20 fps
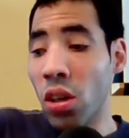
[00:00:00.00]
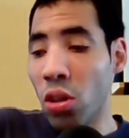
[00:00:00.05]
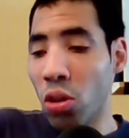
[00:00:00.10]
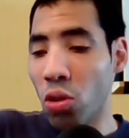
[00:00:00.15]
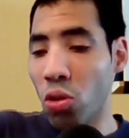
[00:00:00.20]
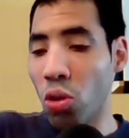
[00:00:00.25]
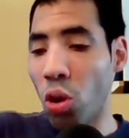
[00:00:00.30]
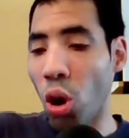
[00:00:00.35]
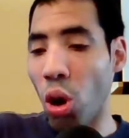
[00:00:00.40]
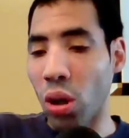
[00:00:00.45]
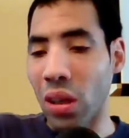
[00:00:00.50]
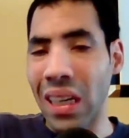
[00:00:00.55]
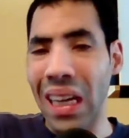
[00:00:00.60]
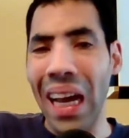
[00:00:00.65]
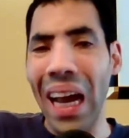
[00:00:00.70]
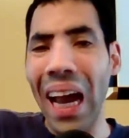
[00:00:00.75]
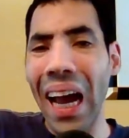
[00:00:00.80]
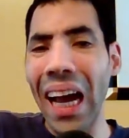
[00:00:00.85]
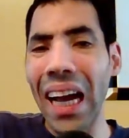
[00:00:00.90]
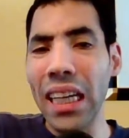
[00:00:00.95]
Look,
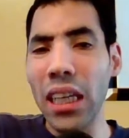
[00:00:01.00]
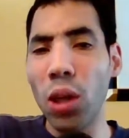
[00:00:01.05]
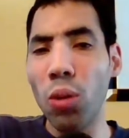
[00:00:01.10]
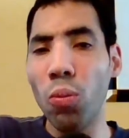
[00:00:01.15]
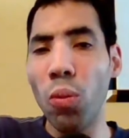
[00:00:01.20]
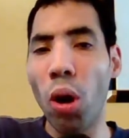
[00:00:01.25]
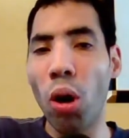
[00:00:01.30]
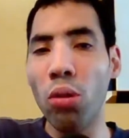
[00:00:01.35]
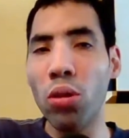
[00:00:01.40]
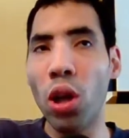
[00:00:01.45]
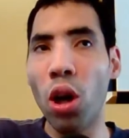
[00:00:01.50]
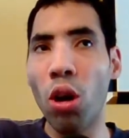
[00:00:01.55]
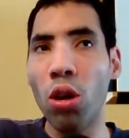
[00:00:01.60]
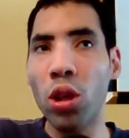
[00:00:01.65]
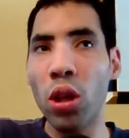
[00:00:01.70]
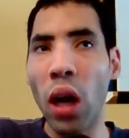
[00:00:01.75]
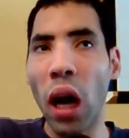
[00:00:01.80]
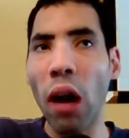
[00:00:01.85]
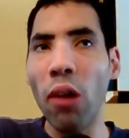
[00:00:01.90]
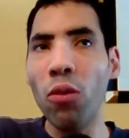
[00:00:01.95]
as you well know,
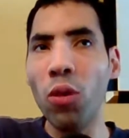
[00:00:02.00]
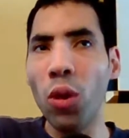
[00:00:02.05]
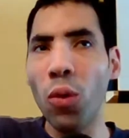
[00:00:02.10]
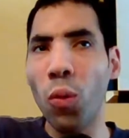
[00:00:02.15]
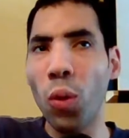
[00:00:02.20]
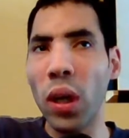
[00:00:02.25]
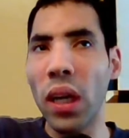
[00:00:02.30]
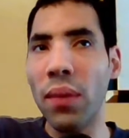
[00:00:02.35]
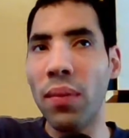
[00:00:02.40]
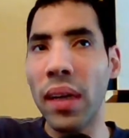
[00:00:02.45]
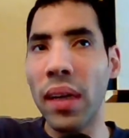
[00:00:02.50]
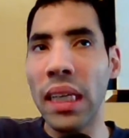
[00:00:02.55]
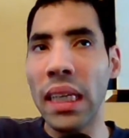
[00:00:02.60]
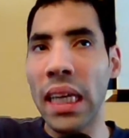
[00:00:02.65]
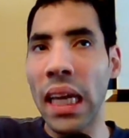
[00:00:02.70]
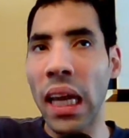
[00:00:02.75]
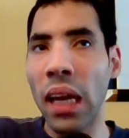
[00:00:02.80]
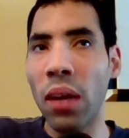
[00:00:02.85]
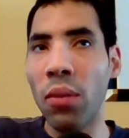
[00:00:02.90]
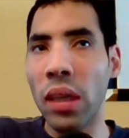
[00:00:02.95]
you know, I was looking forward to this
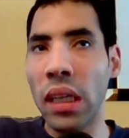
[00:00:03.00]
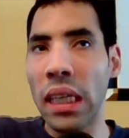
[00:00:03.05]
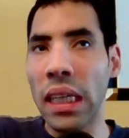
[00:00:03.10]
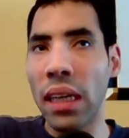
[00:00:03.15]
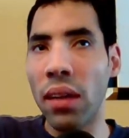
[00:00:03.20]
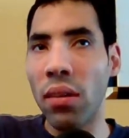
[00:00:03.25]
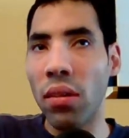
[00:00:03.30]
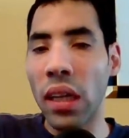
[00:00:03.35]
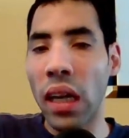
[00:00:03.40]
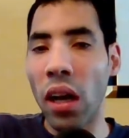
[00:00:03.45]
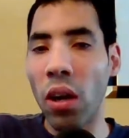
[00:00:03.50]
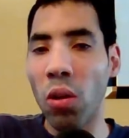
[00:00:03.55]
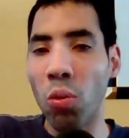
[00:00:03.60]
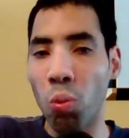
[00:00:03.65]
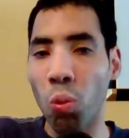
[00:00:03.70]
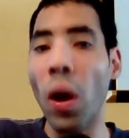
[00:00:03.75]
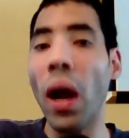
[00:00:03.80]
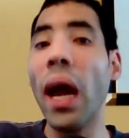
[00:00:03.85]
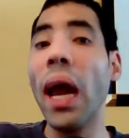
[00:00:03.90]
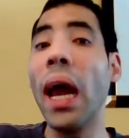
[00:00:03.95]
game when this game was
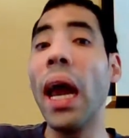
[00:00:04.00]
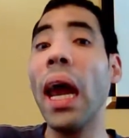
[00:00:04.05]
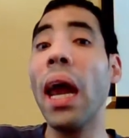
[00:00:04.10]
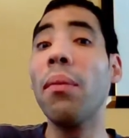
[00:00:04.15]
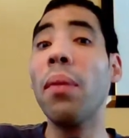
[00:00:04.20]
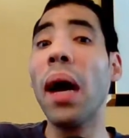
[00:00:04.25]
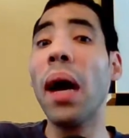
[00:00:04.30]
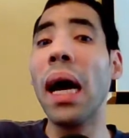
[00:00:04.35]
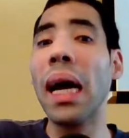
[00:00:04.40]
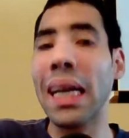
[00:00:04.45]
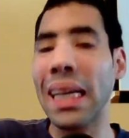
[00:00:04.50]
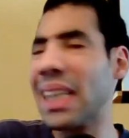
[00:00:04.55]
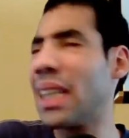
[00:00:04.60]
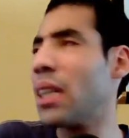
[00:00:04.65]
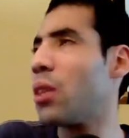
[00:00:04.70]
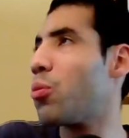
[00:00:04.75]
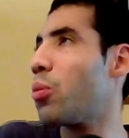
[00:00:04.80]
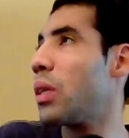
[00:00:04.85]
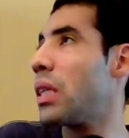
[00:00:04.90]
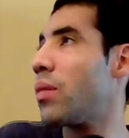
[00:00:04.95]
announced way back, I
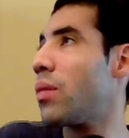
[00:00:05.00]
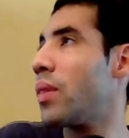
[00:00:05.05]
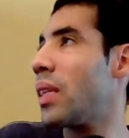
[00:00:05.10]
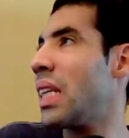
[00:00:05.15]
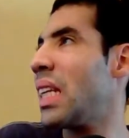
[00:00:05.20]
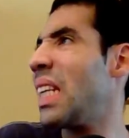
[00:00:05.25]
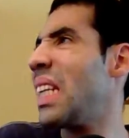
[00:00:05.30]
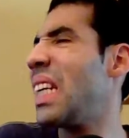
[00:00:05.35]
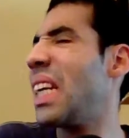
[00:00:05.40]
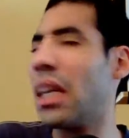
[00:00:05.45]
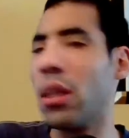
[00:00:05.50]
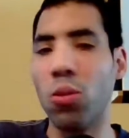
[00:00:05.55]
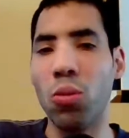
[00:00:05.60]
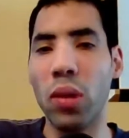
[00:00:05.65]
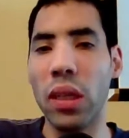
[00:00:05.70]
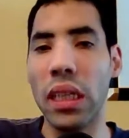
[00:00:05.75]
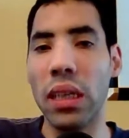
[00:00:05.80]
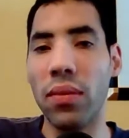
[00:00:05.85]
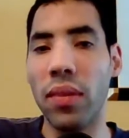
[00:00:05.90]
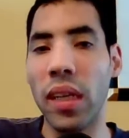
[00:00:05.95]
think 2017? Yeah,
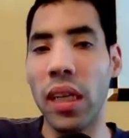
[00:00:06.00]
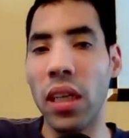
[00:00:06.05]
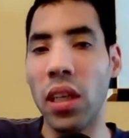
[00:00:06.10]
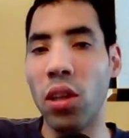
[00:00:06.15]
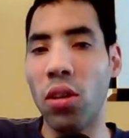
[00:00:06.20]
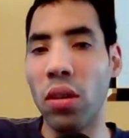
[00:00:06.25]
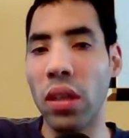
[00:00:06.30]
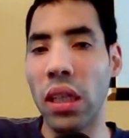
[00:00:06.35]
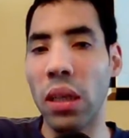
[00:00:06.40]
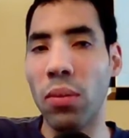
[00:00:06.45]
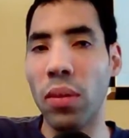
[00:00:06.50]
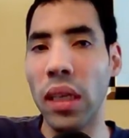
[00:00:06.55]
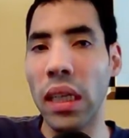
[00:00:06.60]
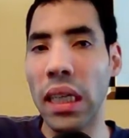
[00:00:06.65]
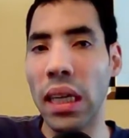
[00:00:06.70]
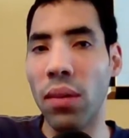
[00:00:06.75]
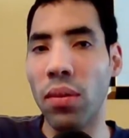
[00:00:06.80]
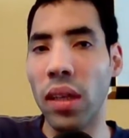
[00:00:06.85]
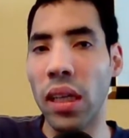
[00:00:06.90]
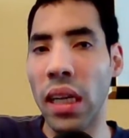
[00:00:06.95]
2017, you know, I think when this
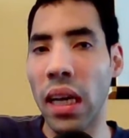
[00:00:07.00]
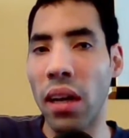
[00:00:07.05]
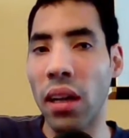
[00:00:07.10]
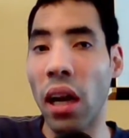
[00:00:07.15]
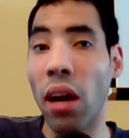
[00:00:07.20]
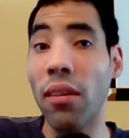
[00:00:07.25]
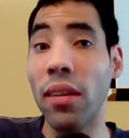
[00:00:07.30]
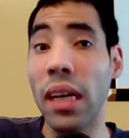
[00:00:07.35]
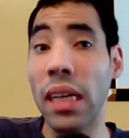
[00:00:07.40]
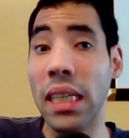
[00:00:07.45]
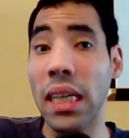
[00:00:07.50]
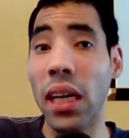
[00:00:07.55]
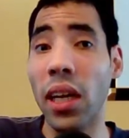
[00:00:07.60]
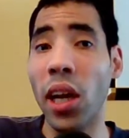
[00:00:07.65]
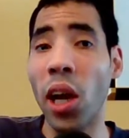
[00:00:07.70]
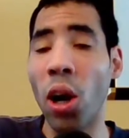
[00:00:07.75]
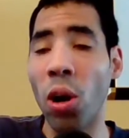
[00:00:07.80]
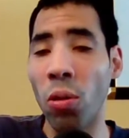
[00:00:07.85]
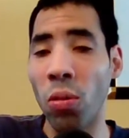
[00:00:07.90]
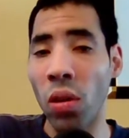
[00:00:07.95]
game was announced, I was excited
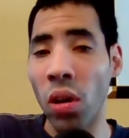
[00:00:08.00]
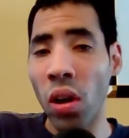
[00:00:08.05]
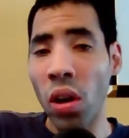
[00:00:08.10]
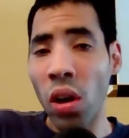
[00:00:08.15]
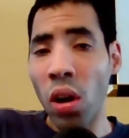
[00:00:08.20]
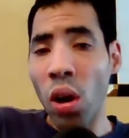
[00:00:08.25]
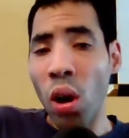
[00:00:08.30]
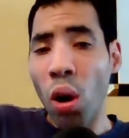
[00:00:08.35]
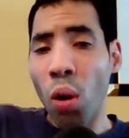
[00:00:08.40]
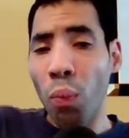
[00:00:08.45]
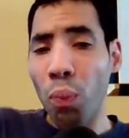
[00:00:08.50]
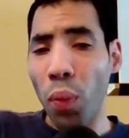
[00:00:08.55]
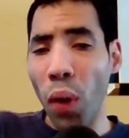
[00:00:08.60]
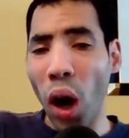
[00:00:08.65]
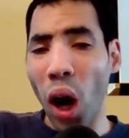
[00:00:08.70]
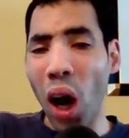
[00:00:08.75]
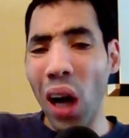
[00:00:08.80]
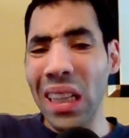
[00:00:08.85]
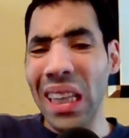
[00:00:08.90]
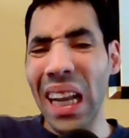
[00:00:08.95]

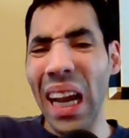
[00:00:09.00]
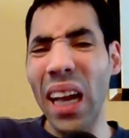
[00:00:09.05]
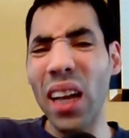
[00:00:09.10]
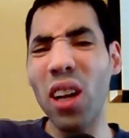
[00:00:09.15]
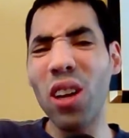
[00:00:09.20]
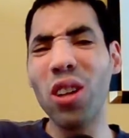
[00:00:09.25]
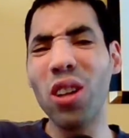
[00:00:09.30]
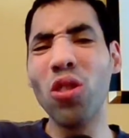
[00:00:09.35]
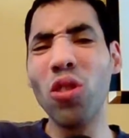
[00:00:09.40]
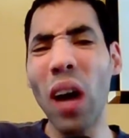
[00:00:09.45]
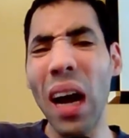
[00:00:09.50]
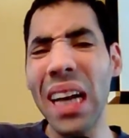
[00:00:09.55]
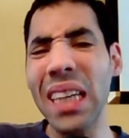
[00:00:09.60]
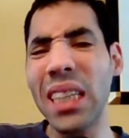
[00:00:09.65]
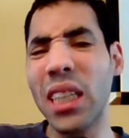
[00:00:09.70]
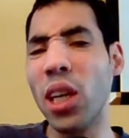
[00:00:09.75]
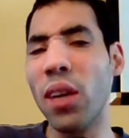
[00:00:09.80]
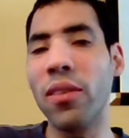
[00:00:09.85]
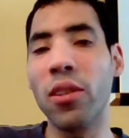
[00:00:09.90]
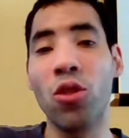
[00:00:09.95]
But then I heard a live
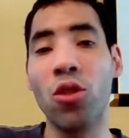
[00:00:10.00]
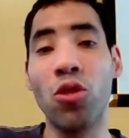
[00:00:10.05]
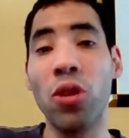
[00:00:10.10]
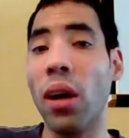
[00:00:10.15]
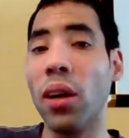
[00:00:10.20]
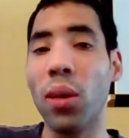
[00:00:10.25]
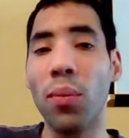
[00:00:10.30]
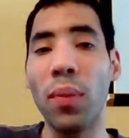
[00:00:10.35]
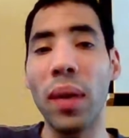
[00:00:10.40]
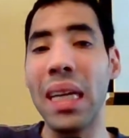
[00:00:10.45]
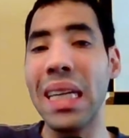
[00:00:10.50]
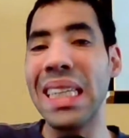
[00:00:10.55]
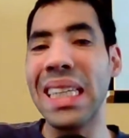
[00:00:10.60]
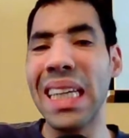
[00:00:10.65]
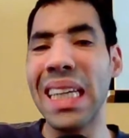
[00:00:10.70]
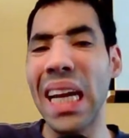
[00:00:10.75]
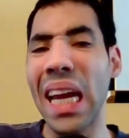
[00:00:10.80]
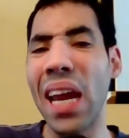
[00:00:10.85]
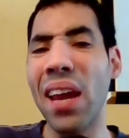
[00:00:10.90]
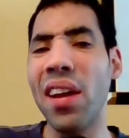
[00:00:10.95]
service crowd me in this
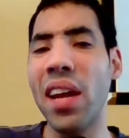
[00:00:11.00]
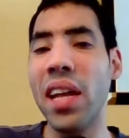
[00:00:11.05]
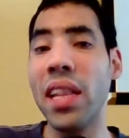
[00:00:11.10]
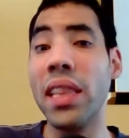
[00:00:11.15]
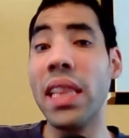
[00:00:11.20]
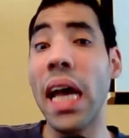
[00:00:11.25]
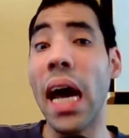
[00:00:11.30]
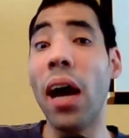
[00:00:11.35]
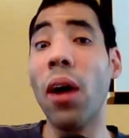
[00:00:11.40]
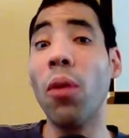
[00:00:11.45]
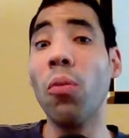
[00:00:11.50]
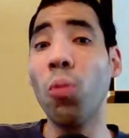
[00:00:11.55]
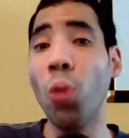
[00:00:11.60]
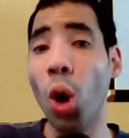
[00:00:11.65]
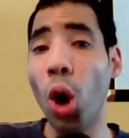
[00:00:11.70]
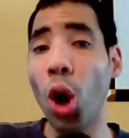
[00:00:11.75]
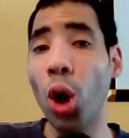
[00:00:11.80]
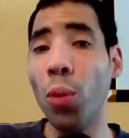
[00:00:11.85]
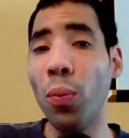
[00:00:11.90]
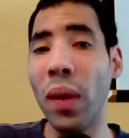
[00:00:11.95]
game, and that
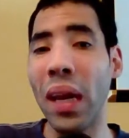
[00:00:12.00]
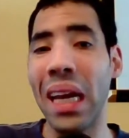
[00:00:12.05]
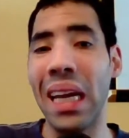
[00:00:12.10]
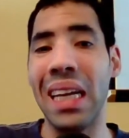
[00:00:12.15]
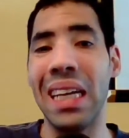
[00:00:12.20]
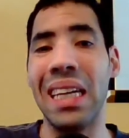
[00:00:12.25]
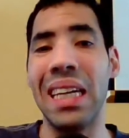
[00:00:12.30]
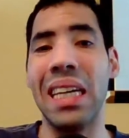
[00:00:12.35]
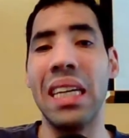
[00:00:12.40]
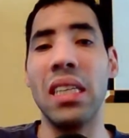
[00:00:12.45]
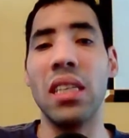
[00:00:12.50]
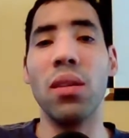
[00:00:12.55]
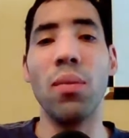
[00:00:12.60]
worried me. And